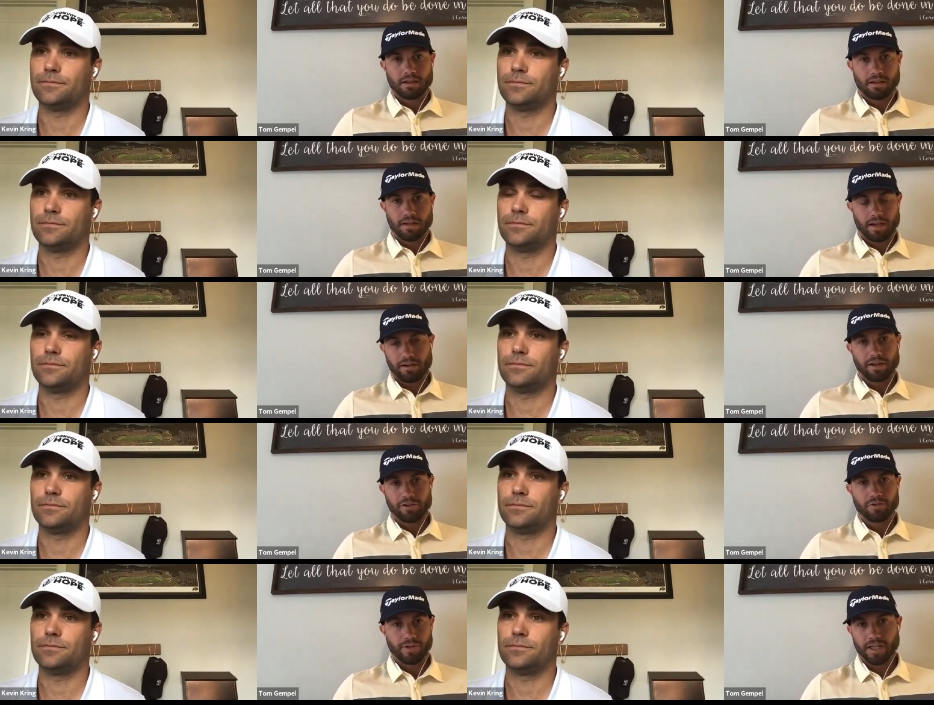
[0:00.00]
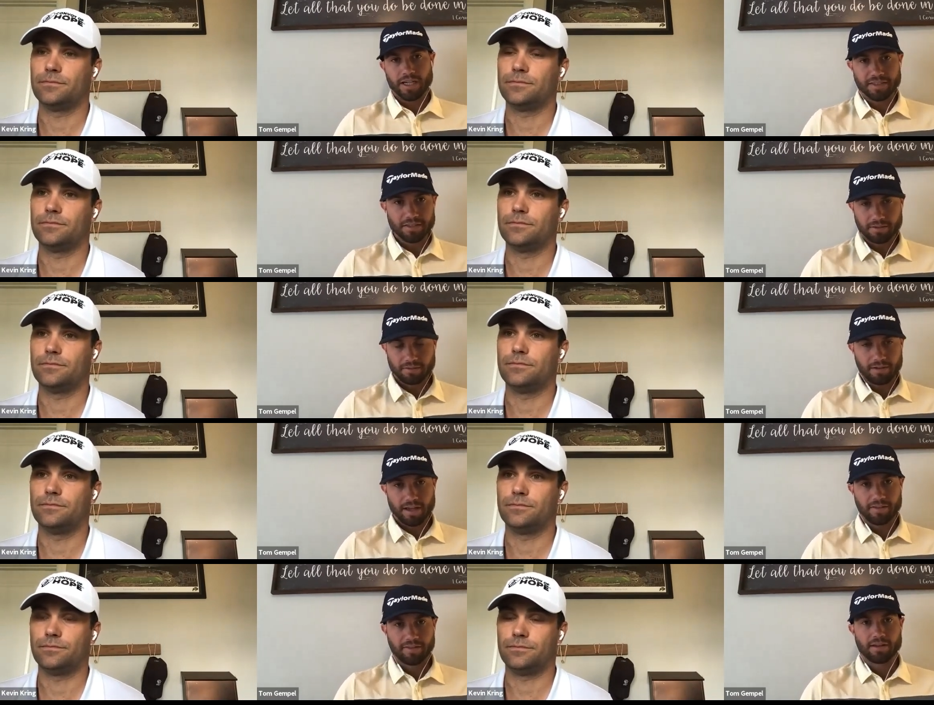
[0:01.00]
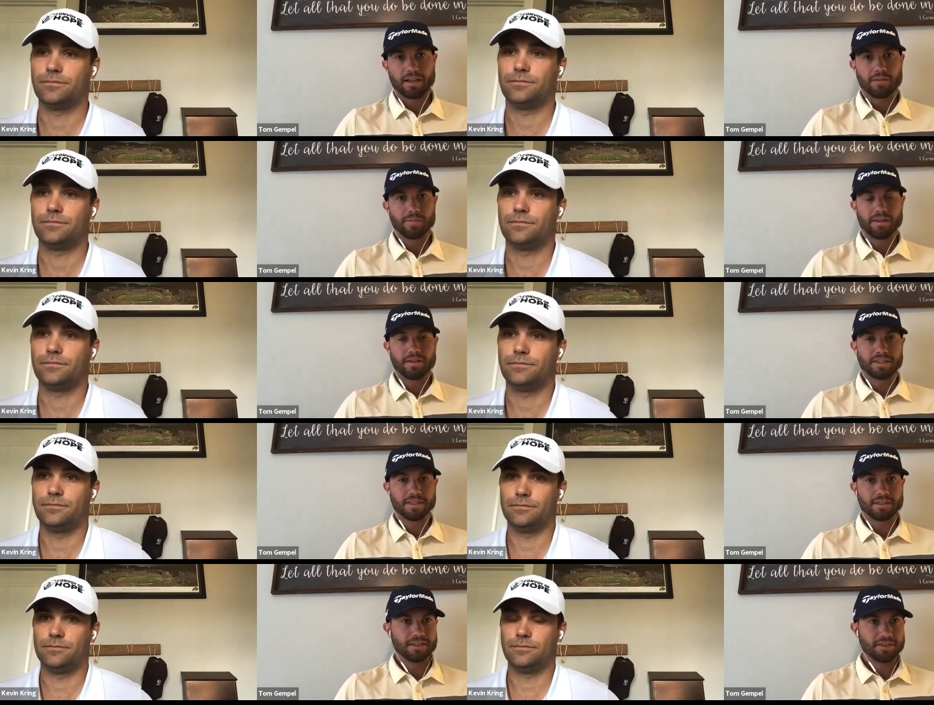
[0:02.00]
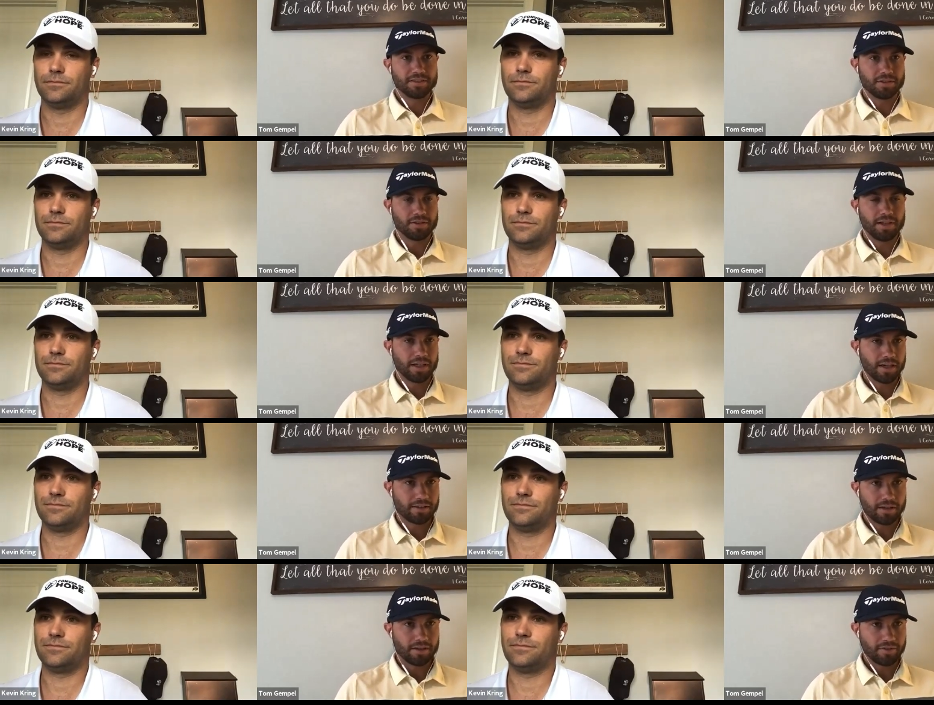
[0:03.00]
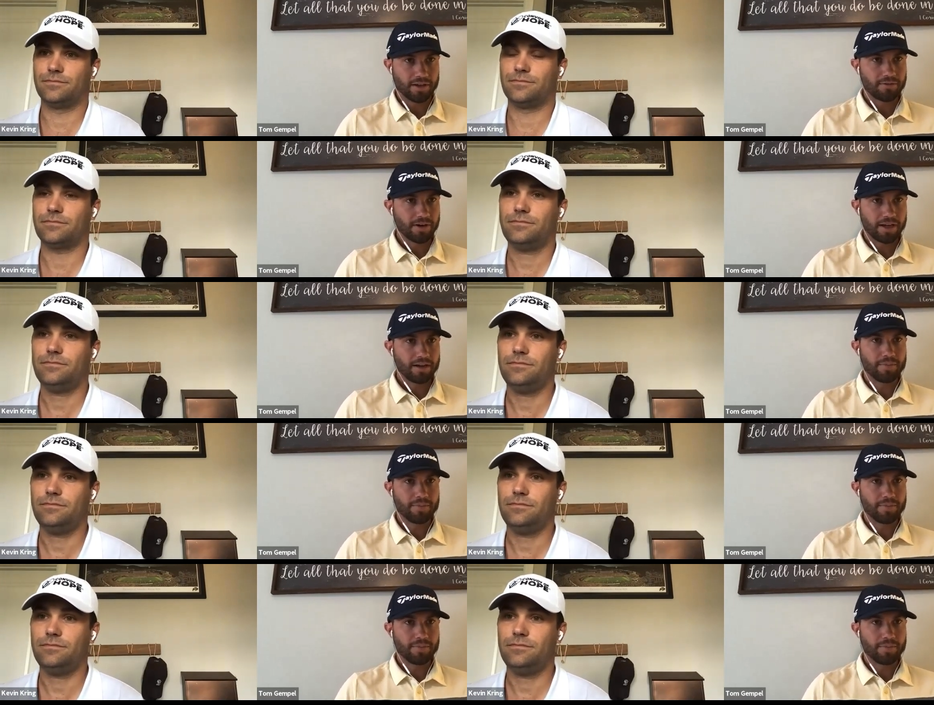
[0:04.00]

Speaker 1: and and you realize this, hence the name of the series is unique. I think you said right.